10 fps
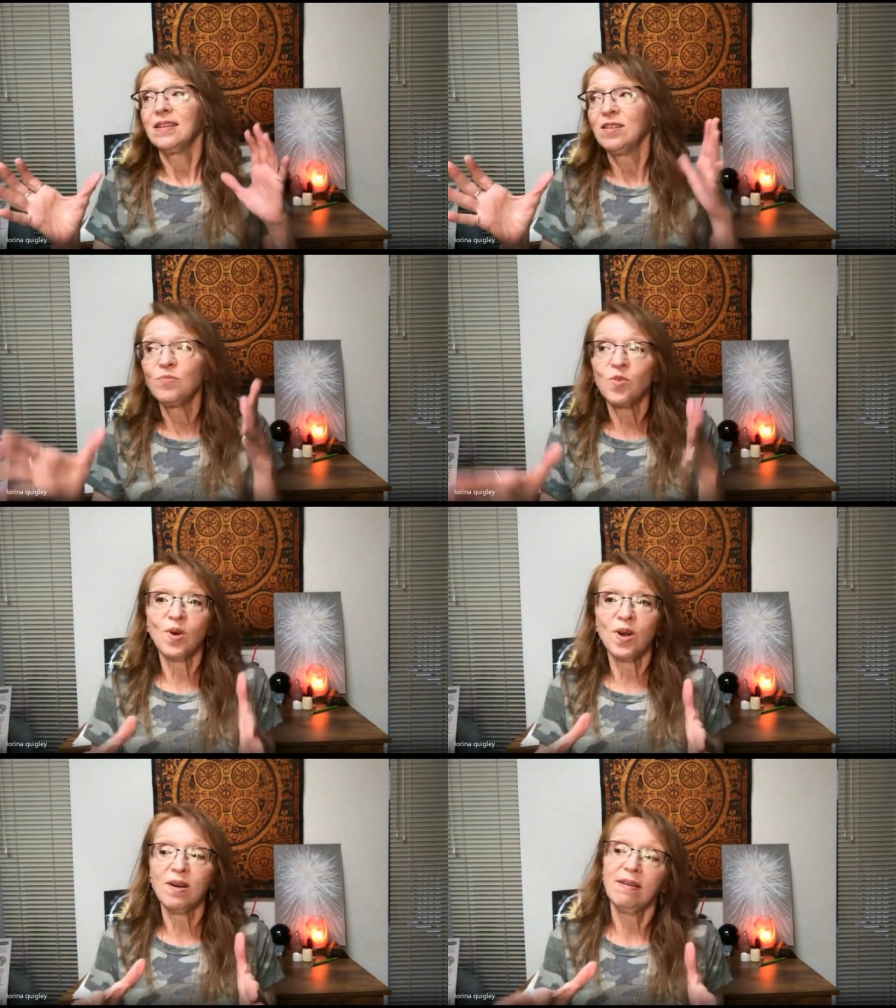the
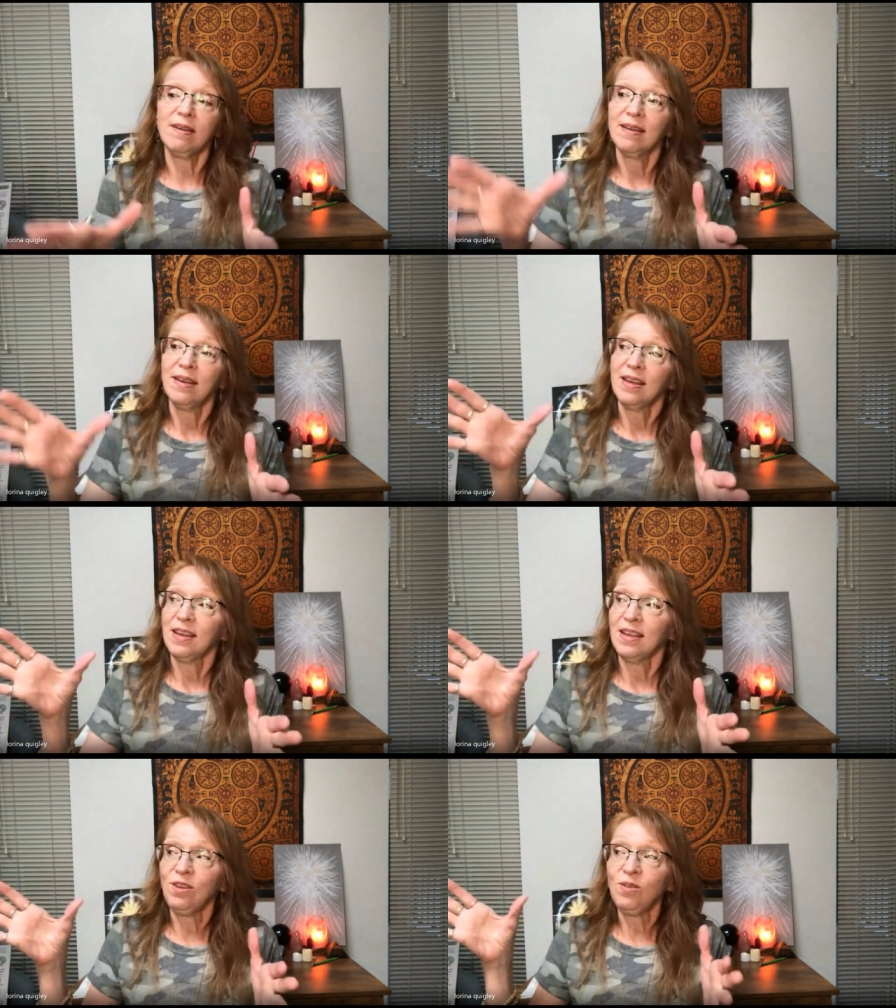more
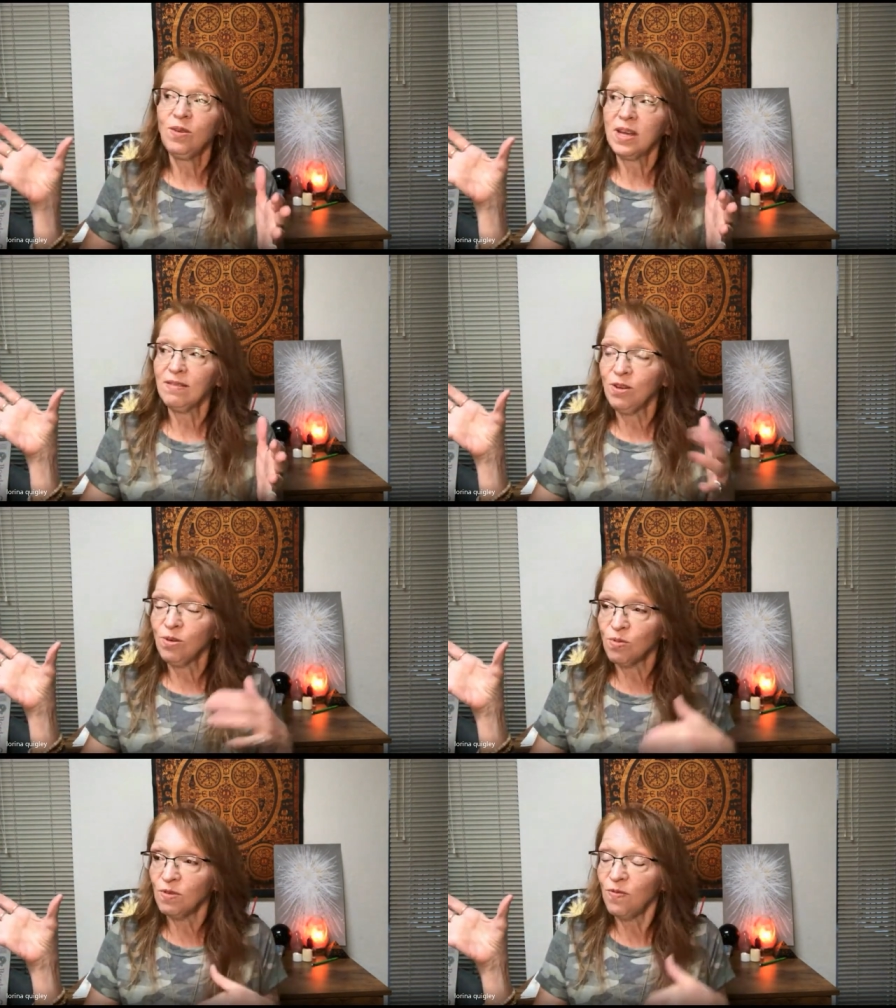you
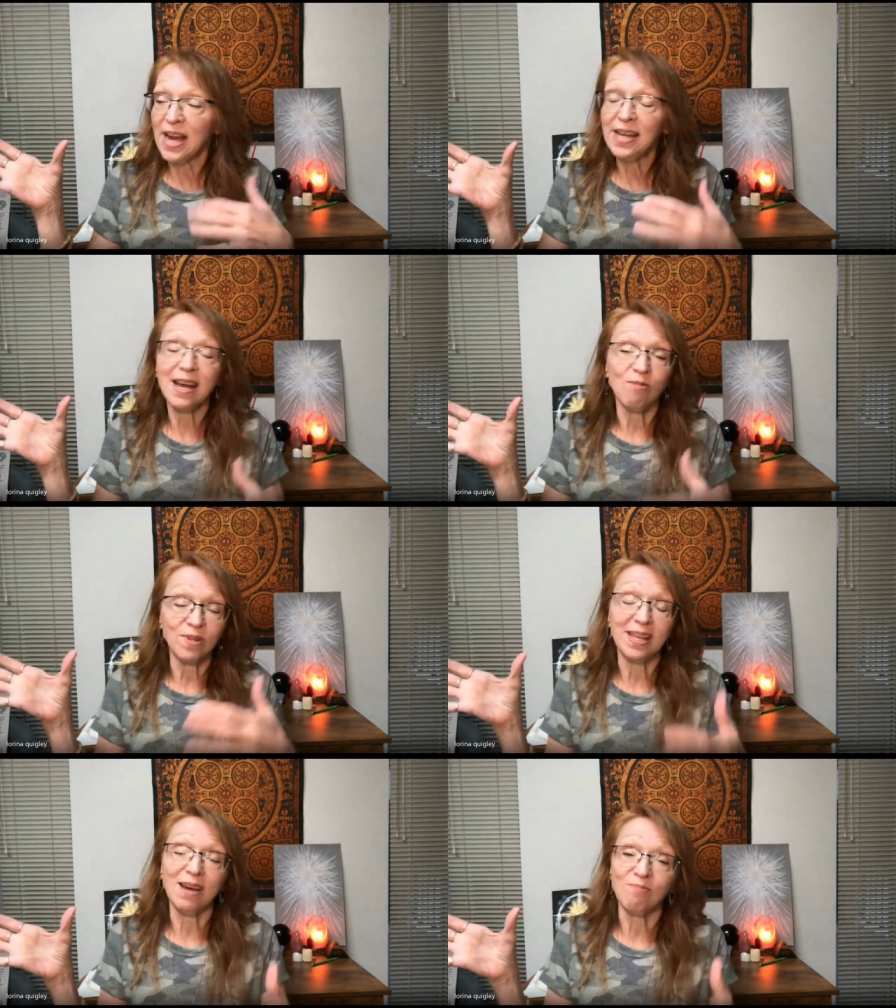will find out
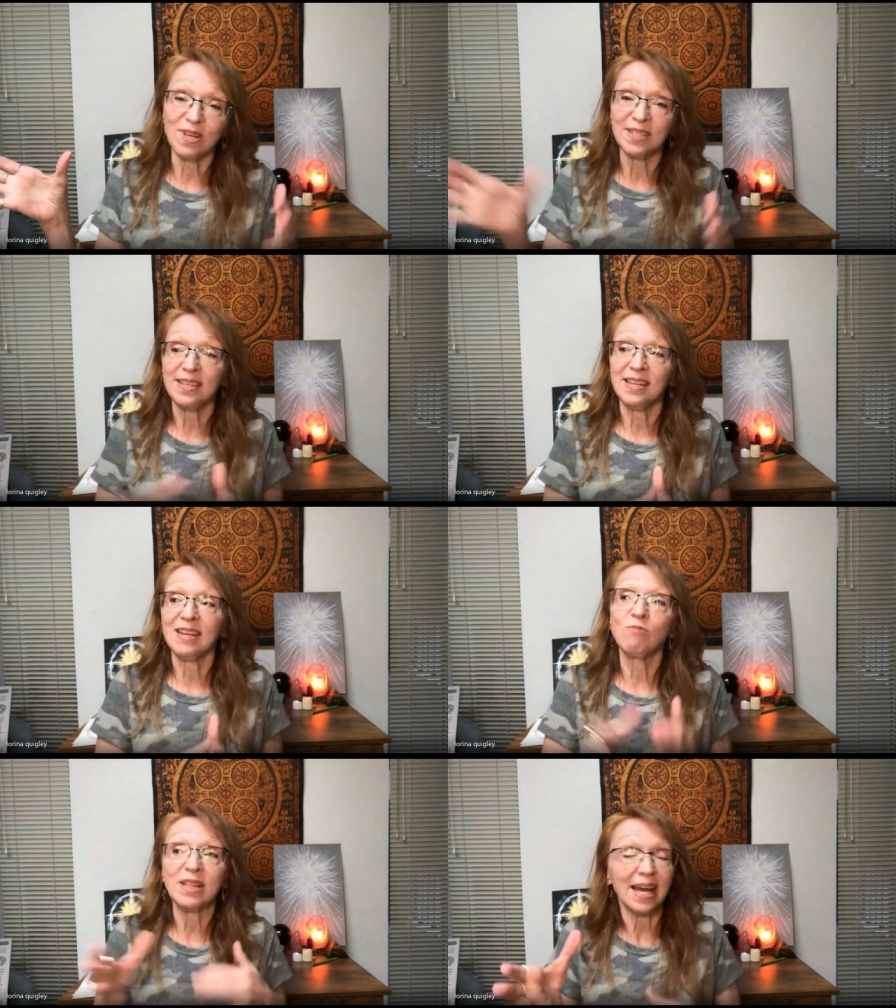what
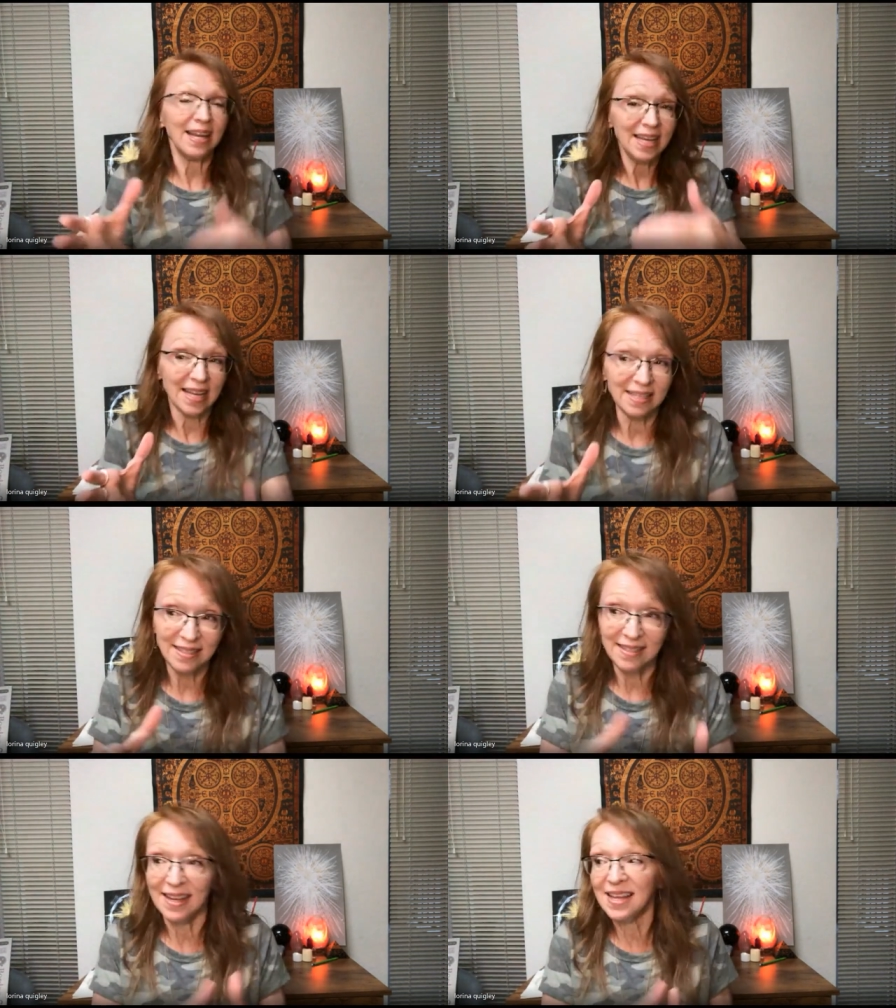that
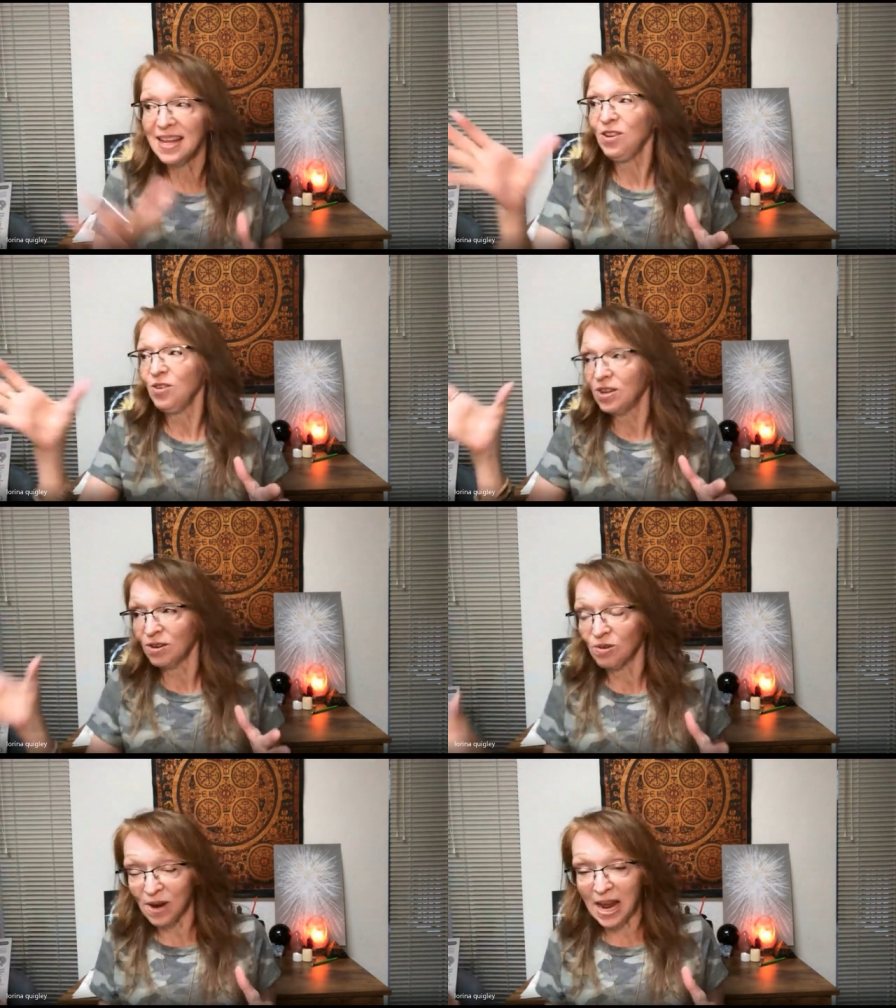is, and then you can
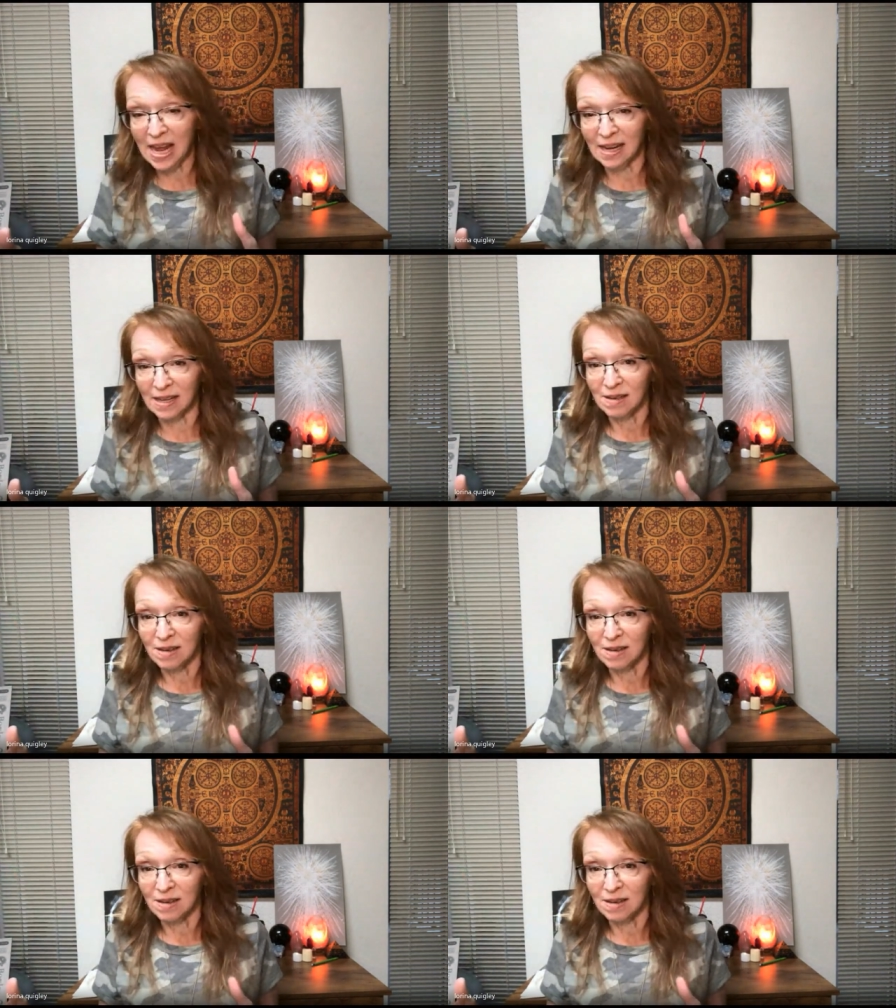create it.